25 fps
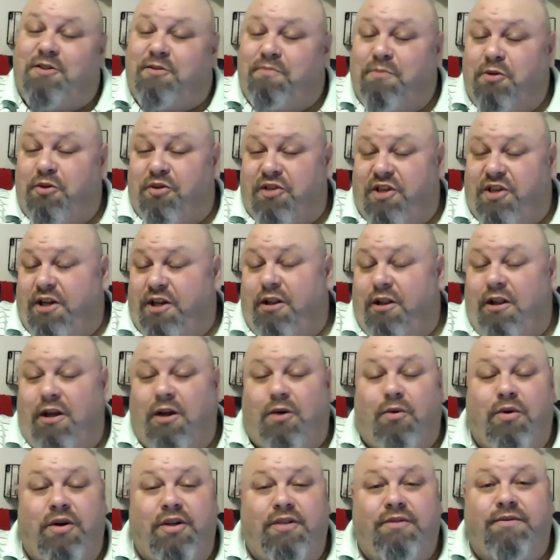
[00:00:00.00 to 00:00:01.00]

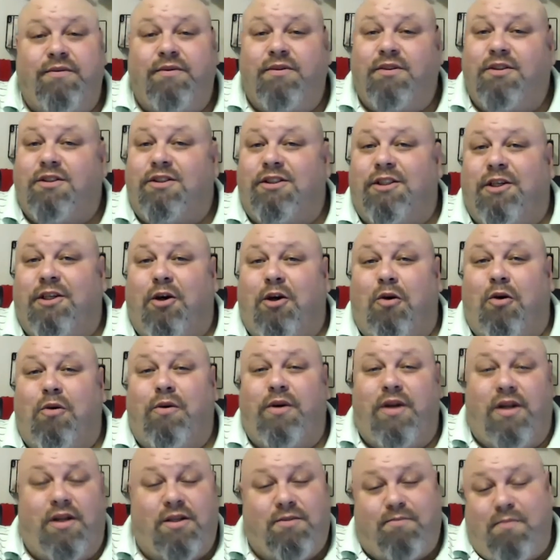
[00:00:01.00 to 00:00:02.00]
E-LIQUID. You know,
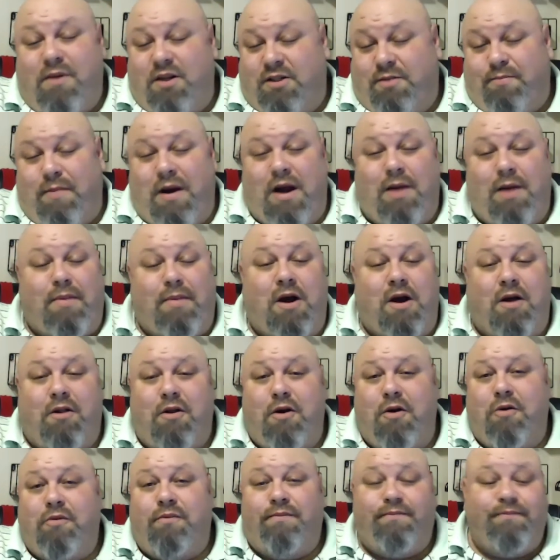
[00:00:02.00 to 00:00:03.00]
it's by
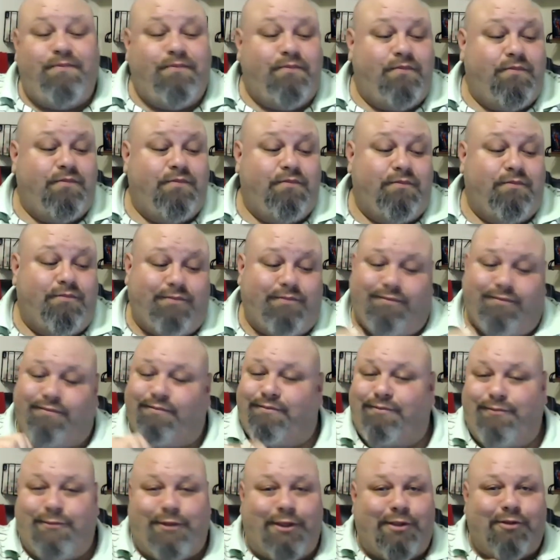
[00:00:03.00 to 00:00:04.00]
Apollo.
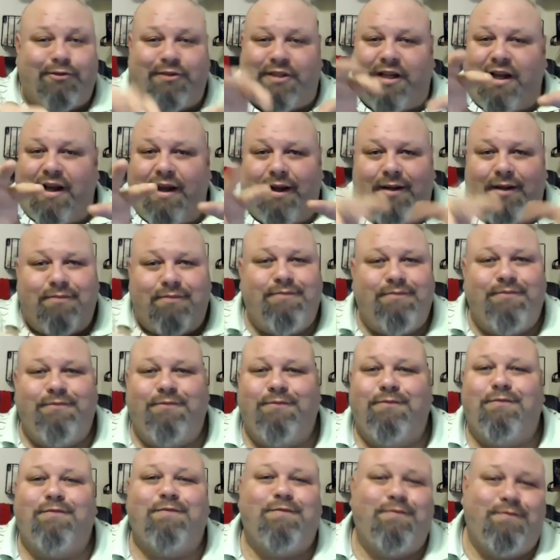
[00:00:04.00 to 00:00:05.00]
Do your thing.
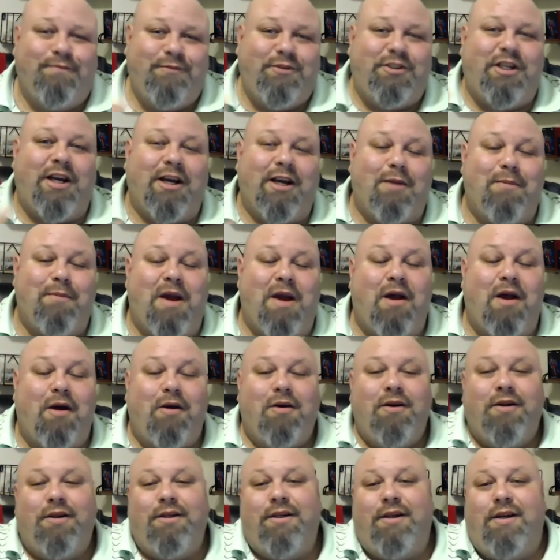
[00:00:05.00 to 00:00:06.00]
Check them
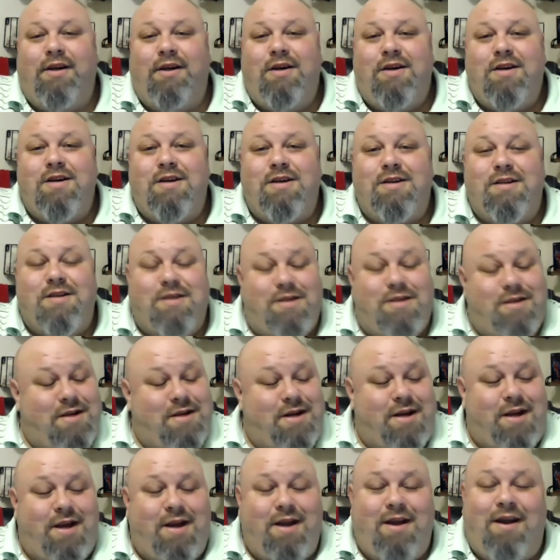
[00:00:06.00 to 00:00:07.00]
out.
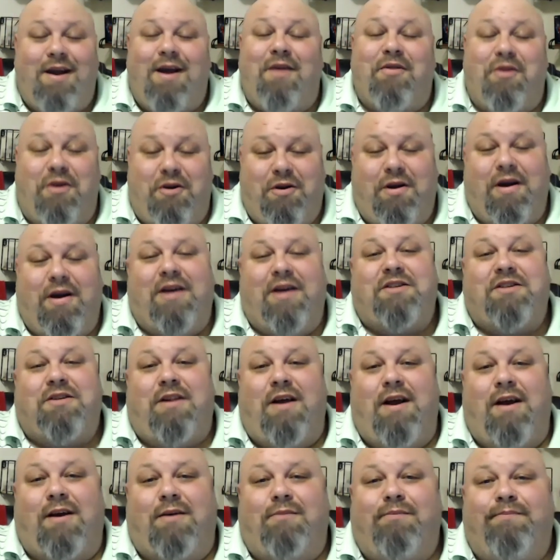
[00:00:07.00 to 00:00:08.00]
I think you guys will
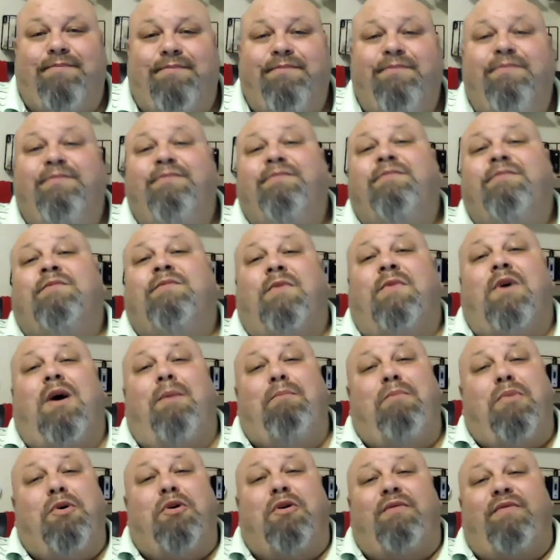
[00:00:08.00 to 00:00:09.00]
like them.
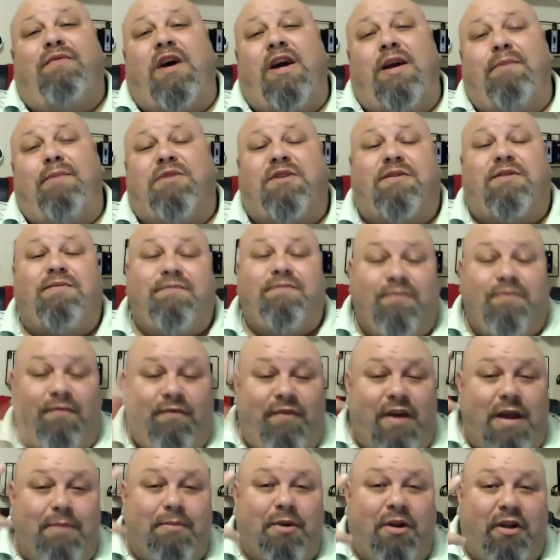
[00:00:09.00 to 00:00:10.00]
I'm Buddha Vapes,
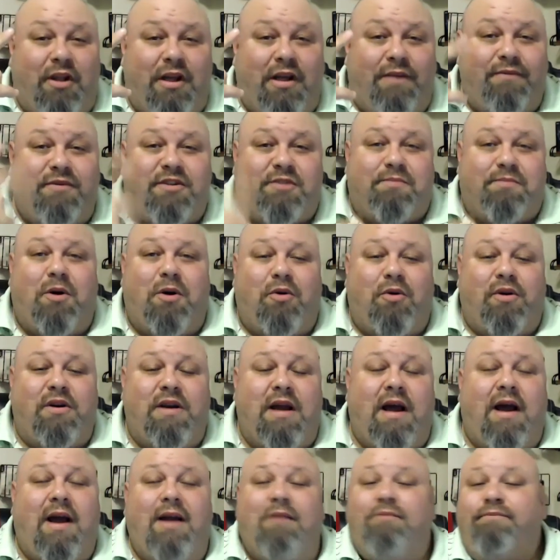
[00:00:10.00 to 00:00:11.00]
Vape and Live, Smoke and
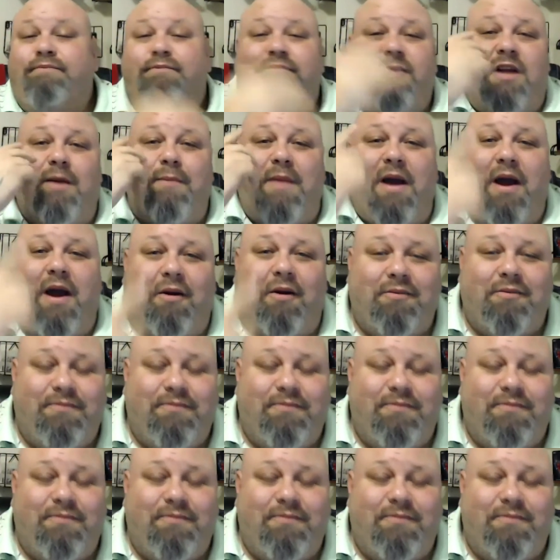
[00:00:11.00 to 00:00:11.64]
Die. And I'm out.